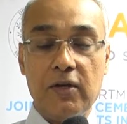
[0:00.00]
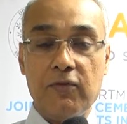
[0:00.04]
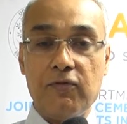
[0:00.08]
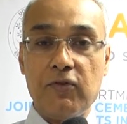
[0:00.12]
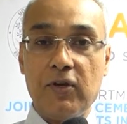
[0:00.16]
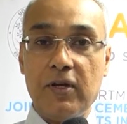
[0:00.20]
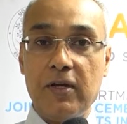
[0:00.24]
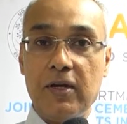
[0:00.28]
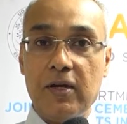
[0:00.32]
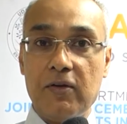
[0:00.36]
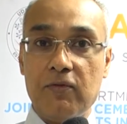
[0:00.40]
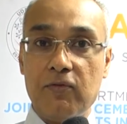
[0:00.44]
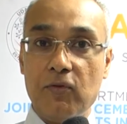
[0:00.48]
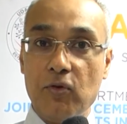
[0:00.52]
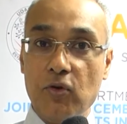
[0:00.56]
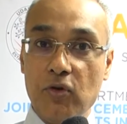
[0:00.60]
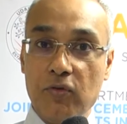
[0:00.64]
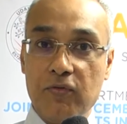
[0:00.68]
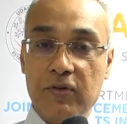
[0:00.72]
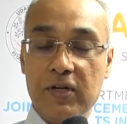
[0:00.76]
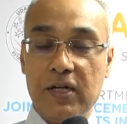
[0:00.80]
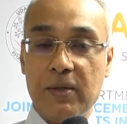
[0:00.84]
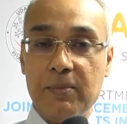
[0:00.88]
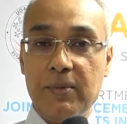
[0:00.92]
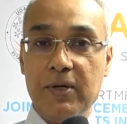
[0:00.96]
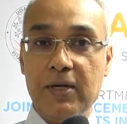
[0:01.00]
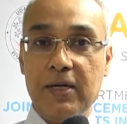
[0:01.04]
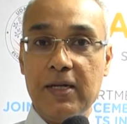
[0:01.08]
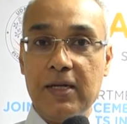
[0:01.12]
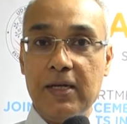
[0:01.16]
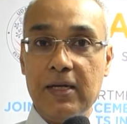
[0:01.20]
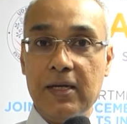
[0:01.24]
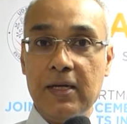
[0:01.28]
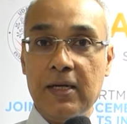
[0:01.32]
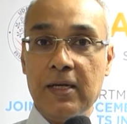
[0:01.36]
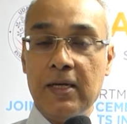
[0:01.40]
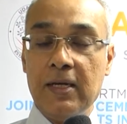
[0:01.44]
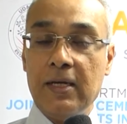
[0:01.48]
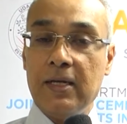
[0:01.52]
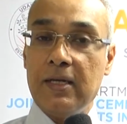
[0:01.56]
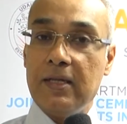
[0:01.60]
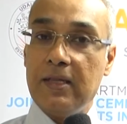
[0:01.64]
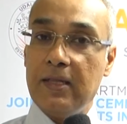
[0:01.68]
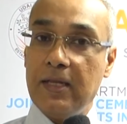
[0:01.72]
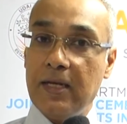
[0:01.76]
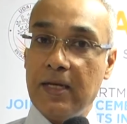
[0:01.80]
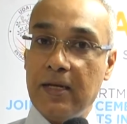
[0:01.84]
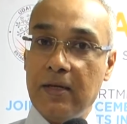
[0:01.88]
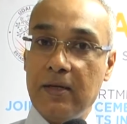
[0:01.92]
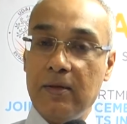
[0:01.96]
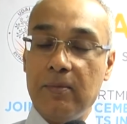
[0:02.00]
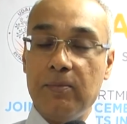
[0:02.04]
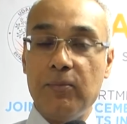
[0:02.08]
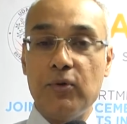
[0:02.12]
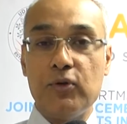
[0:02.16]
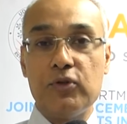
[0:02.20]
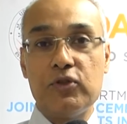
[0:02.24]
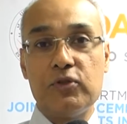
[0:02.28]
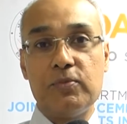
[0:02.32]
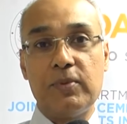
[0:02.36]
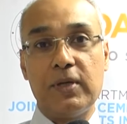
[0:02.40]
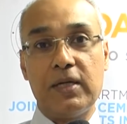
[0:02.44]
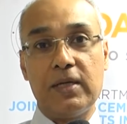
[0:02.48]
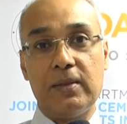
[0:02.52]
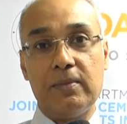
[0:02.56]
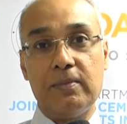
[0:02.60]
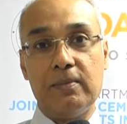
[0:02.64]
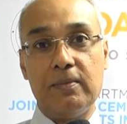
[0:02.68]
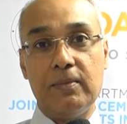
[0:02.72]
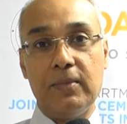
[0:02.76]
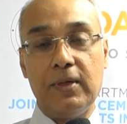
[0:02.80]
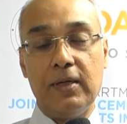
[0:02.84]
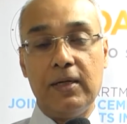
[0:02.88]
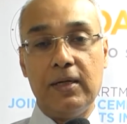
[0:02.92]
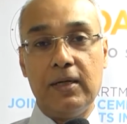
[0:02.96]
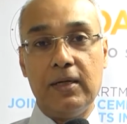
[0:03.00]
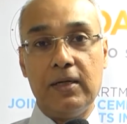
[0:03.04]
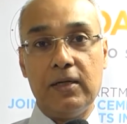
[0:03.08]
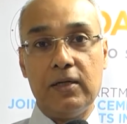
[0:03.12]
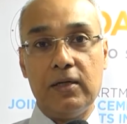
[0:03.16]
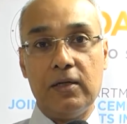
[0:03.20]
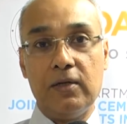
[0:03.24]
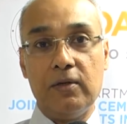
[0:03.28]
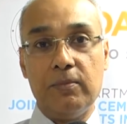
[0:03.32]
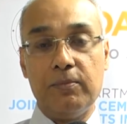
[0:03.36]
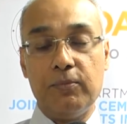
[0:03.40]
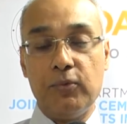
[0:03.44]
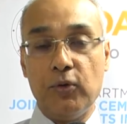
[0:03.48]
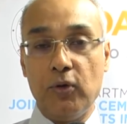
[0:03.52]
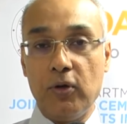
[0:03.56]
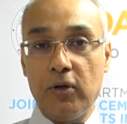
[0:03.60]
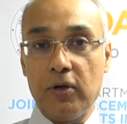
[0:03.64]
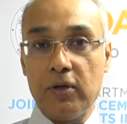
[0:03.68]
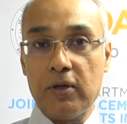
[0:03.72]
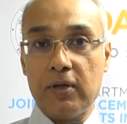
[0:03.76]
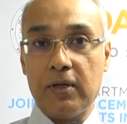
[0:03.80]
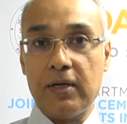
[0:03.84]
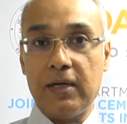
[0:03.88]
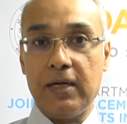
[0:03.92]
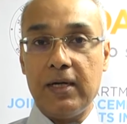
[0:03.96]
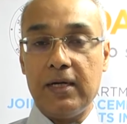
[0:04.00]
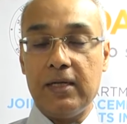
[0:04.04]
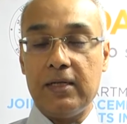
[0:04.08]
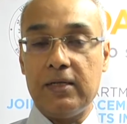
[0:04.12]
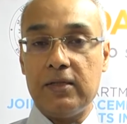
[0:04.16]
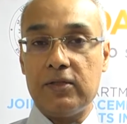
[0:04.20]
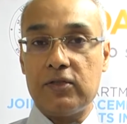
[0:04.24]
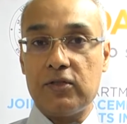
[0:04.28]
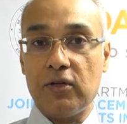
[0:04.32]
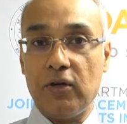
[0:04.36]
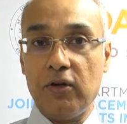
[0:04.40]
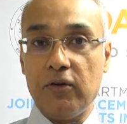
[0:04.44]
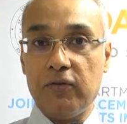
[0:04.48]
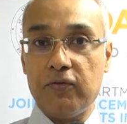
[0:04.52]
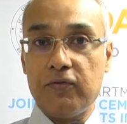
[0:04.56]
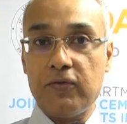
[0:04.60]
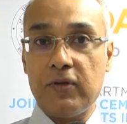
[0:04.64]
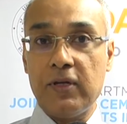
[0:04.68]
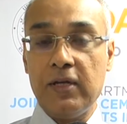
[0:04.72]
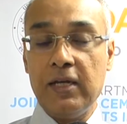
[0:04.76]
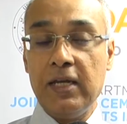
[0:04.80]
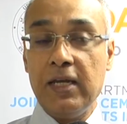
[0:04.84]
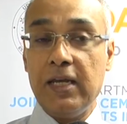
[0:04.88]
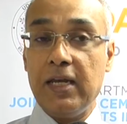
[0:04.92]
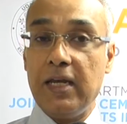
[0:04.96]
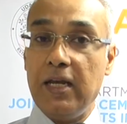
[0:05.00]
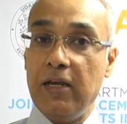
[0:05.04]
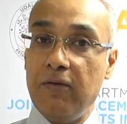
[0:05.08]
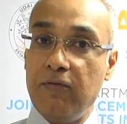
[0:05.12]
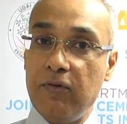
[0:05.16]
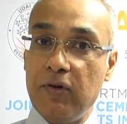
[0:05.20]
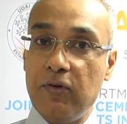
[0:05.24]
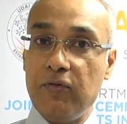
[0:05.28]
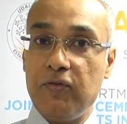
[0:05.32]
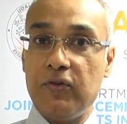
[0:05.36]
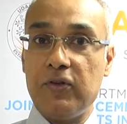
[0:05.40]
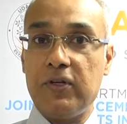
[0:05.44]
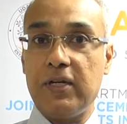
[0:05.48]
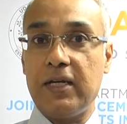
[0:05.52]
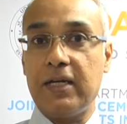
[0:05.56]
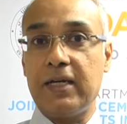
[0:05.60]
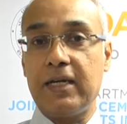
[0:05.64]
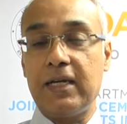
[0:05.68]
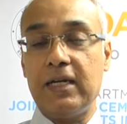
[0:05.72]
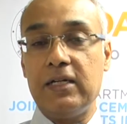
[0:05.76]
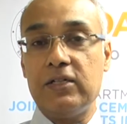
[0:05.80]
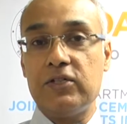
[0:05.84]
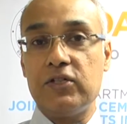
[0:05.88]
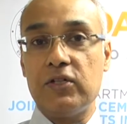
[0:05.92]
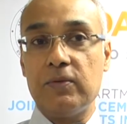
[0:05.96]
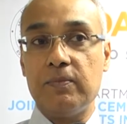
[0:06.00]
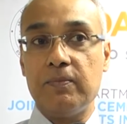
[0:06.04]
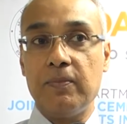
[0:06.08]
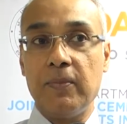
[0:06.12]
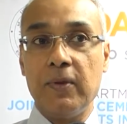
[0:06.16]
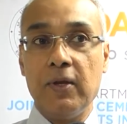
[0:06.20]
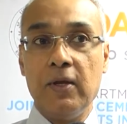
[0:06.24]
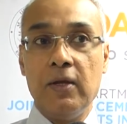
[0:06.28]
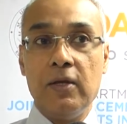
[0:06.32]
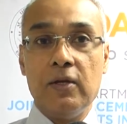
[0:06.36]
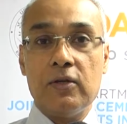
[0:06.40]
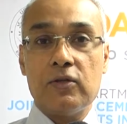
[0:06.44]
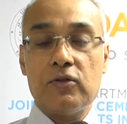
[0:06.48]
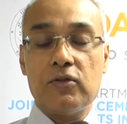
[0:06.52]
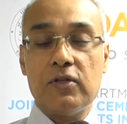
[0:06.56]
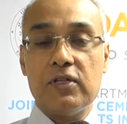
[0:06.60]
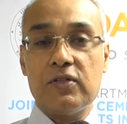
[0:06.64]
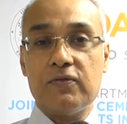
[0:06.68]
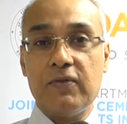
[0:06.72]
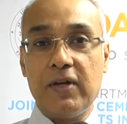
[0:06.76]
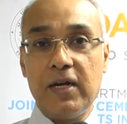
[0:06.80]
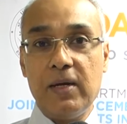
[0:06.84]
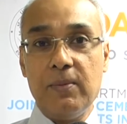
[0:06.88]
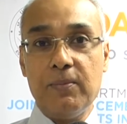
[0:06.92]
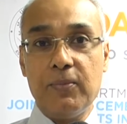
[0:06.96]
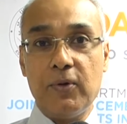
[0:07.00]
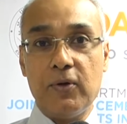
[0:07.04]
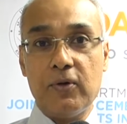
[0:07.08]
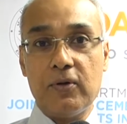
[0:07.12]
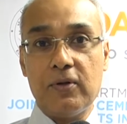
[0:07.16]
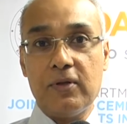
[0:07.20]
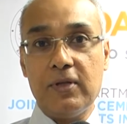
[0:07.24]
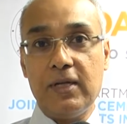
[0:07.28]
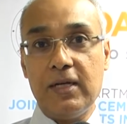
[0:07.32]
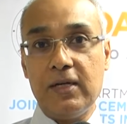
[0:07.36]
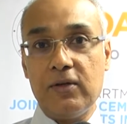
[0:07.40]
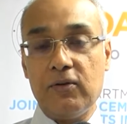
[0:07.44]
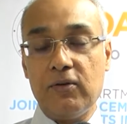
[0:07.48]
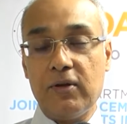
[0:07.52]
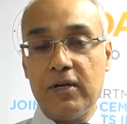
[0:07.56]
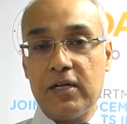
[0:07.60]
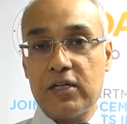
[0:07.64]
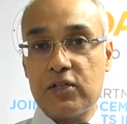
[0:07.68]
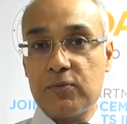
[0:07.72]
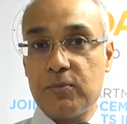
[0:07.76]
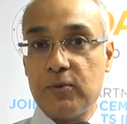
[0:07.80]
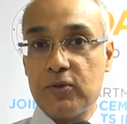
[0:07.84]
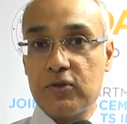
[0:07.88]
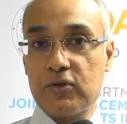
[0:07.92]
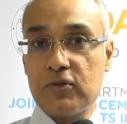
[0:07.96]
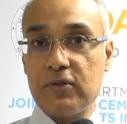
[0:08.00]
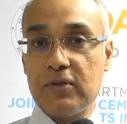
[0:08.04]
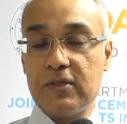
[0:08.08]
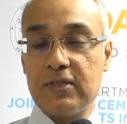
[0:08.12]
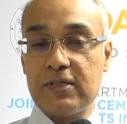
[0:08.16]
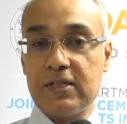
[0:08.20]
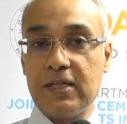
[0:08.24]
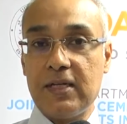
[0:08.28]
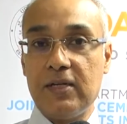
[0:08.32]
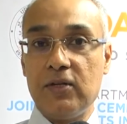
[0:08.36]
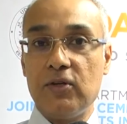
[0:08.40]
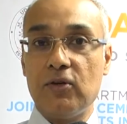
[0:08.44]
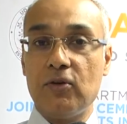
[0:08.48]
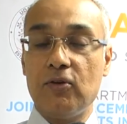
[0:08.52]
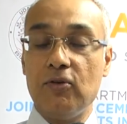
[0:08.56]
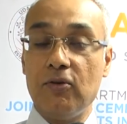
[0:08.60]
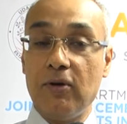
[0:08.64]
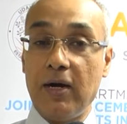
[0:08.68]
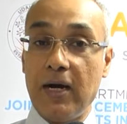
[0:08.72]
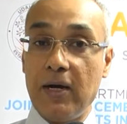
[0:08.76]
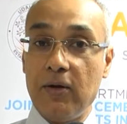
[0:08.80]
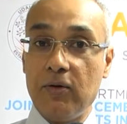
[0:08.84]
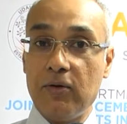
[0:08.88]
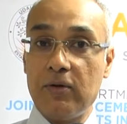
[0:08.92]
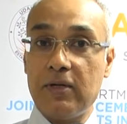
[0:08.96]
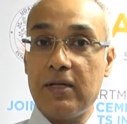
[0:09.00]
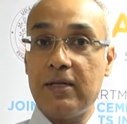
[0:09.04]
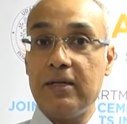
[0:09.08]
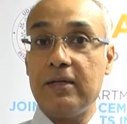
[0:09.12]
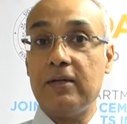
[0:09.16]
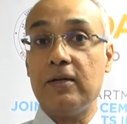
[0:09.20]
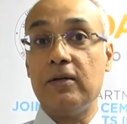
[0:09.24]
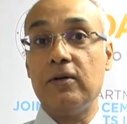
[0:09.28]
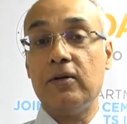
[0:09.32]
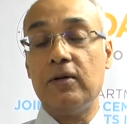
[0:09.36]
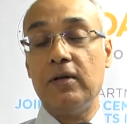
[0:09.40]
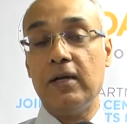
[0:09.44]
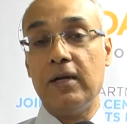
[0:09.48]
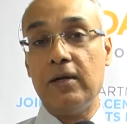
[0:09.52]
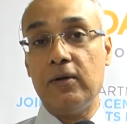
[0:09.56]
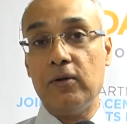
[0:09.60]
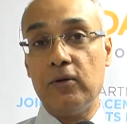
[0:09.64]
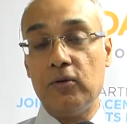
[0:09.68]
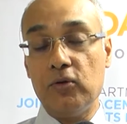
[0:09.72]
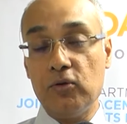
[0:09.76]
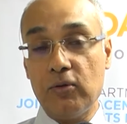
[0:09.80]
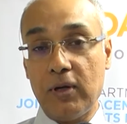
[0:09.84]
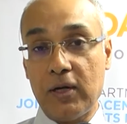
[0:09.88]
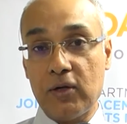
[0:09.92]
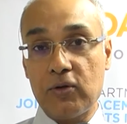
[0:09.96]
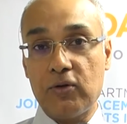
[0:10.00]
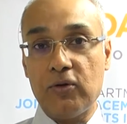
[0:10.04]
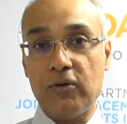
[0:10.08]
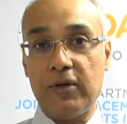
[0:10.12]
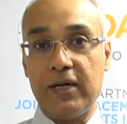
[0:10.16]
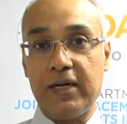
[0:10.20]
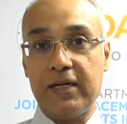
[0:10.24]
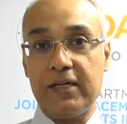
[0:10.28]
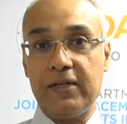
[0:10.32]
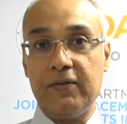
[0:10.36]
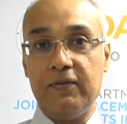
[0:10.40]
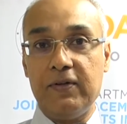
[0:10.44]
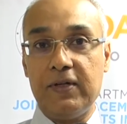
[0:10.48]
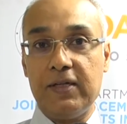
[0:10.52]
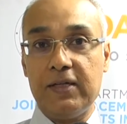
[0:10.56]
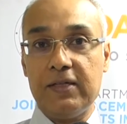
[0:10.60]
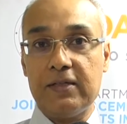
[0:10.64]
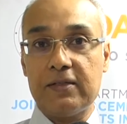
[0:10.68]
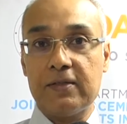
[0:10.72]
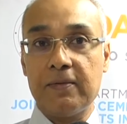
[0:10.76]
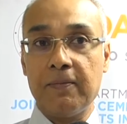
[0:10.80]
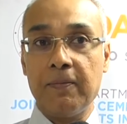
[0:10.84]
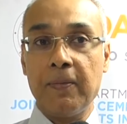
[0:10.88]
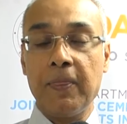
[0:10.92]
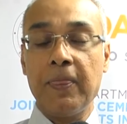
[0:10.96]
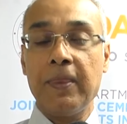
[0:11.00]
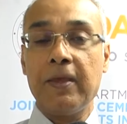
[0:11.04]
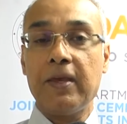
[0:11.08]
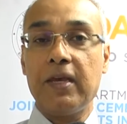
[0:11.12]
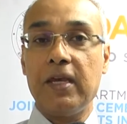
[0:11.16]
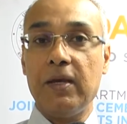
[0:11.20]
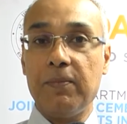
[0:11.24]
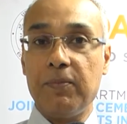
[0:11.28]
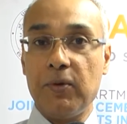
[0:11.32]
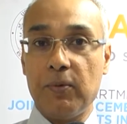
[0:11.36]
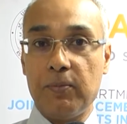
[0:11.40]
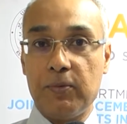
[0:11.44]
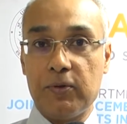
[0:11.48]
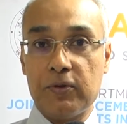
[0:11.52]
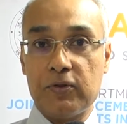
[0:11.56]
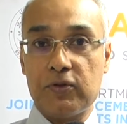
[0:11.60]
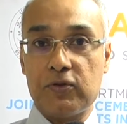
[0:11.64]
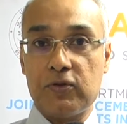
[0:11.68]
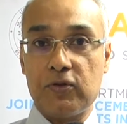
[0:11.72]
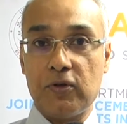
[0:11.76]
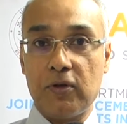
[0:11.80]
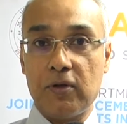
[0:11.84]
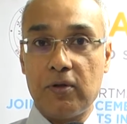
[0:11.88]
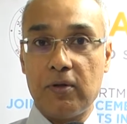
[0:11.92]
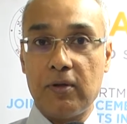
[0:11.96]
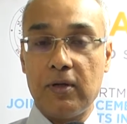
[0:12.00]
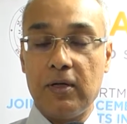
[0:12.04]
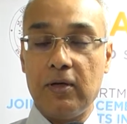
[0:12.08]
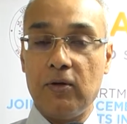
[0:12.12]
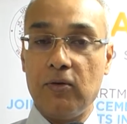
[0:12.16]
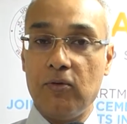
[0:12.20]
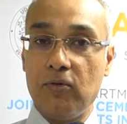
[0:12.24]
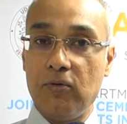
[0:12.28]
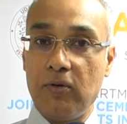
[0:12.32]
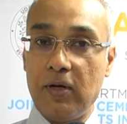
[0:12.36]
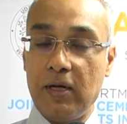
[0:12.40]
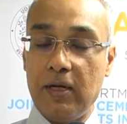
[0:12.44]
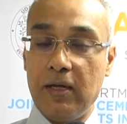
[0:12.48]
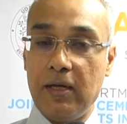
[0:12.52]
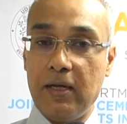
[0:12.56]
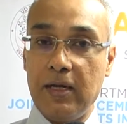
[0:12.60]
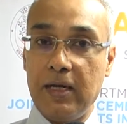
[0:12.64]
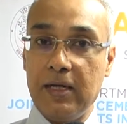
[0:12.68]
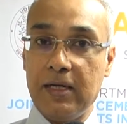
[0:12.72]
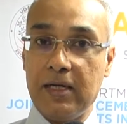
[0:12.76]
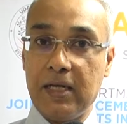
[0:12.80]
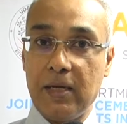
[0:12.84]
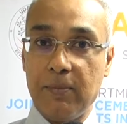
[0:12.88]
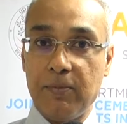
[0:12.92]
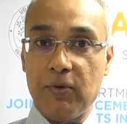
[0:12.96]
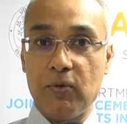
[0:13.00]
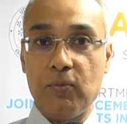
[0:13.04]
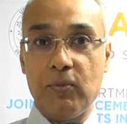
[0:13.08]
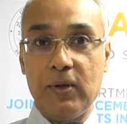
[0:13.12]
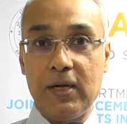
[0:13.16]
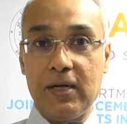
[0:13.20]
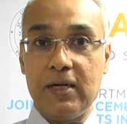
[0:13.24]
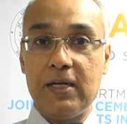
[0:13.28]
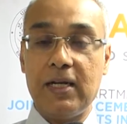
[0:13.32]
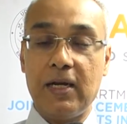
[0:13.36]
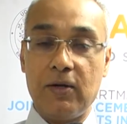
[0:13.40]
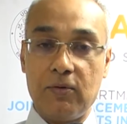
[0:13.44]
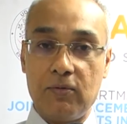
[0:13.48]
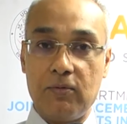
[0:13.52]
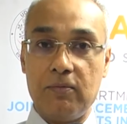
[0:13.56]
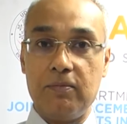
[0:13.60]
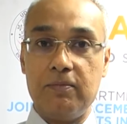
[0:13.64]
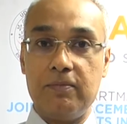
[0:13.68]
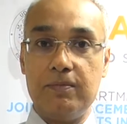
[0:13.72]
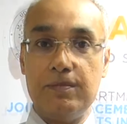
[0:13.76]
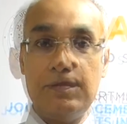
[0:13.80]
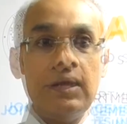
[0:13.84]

If you have low vitamin D, then bones become uh, poor and soft, even if you take calcium. So it's very important that you are exposed to the sun, you go out, uh, do outdoor activities, keep your bones strong, do, uh, and keep your weight down.